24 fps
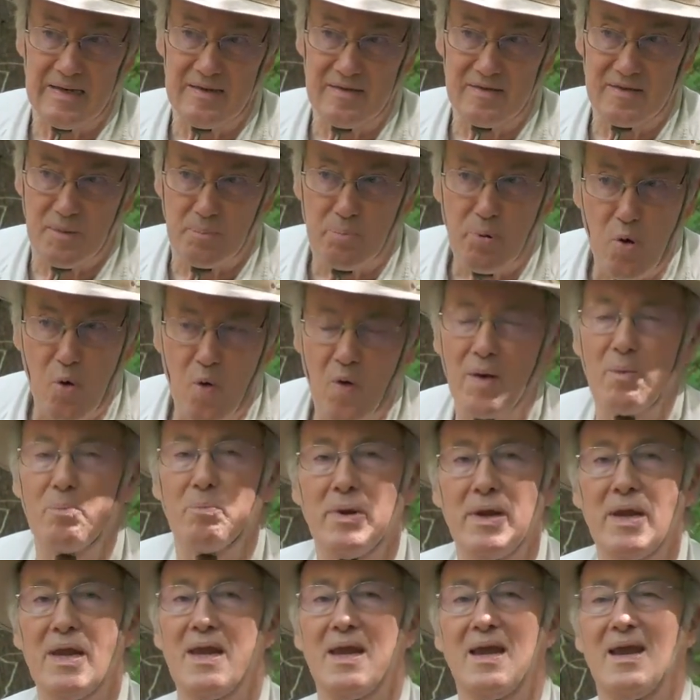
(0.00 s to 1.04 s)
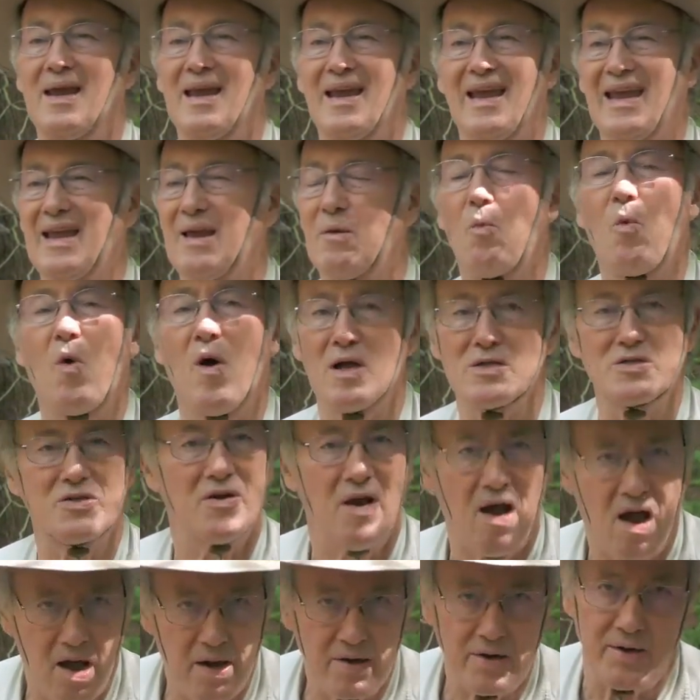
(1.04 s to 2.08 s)
the point being, it was
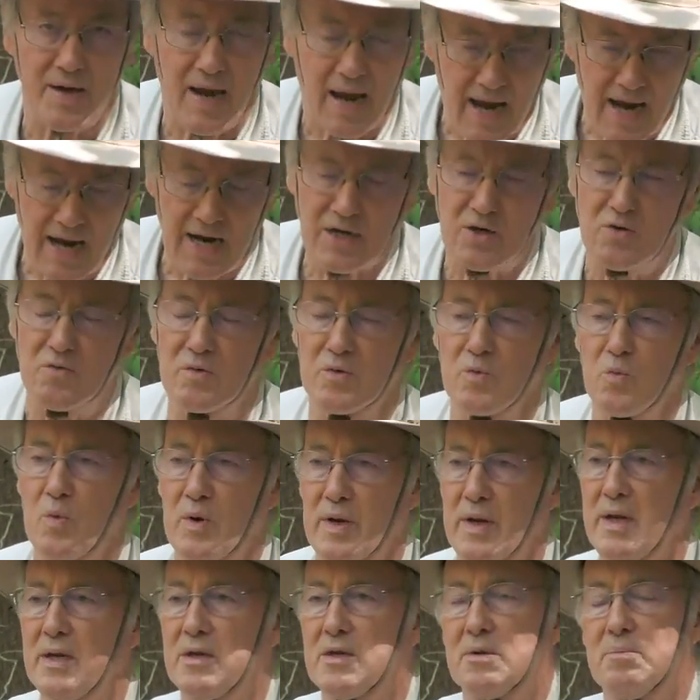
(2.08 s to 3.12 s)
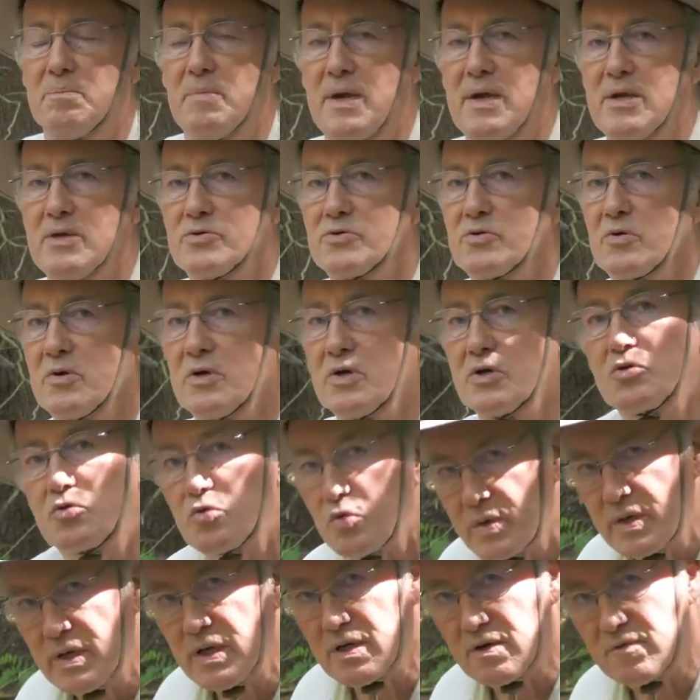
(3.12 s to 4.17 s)
not an accurate way to measure a
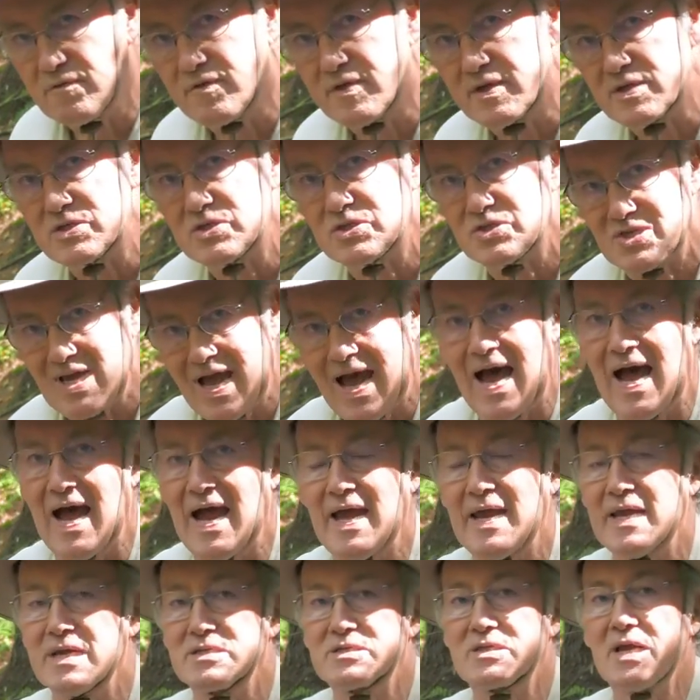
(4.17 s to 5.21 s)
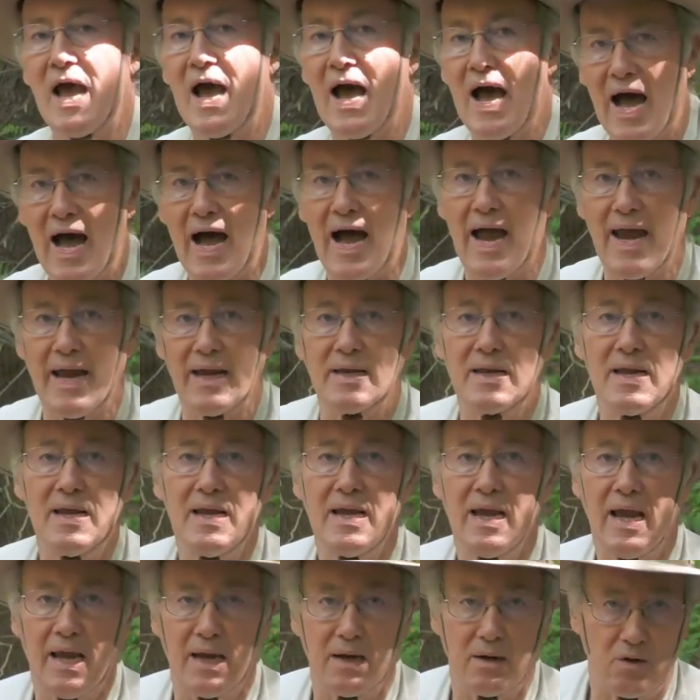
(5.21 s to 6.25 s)
tree of this size, height,
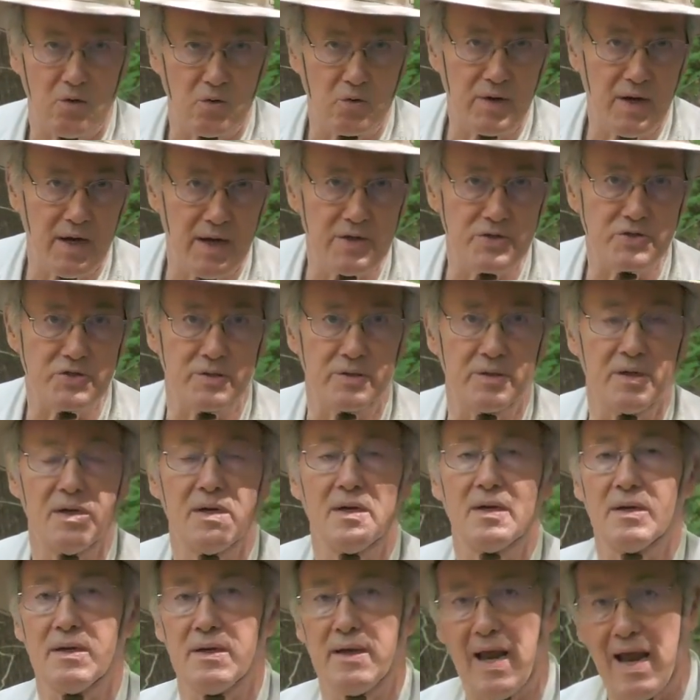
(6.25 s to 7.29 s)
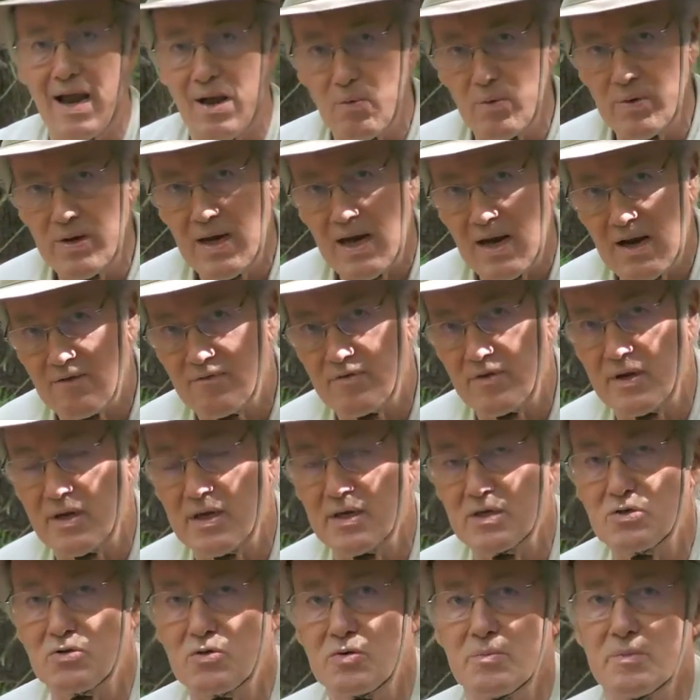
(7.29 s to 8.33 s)
and location. Now we have the
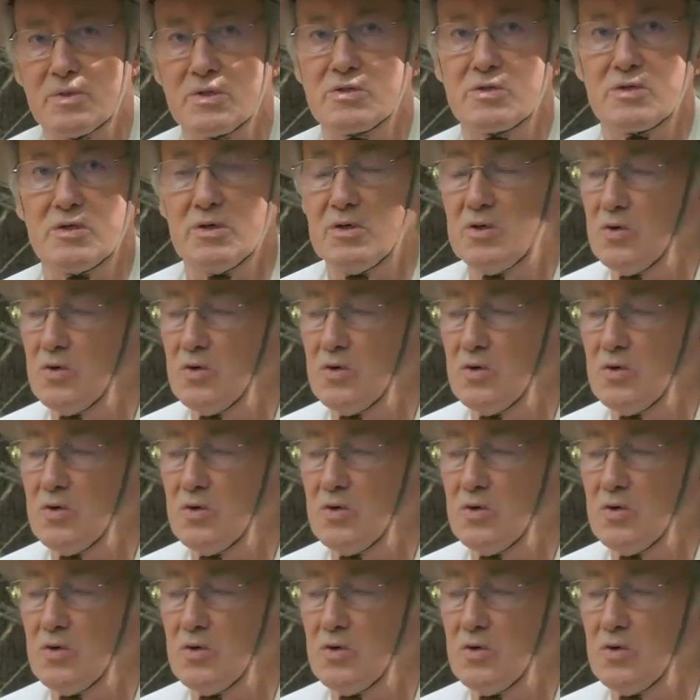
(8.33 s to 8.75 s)
instruments to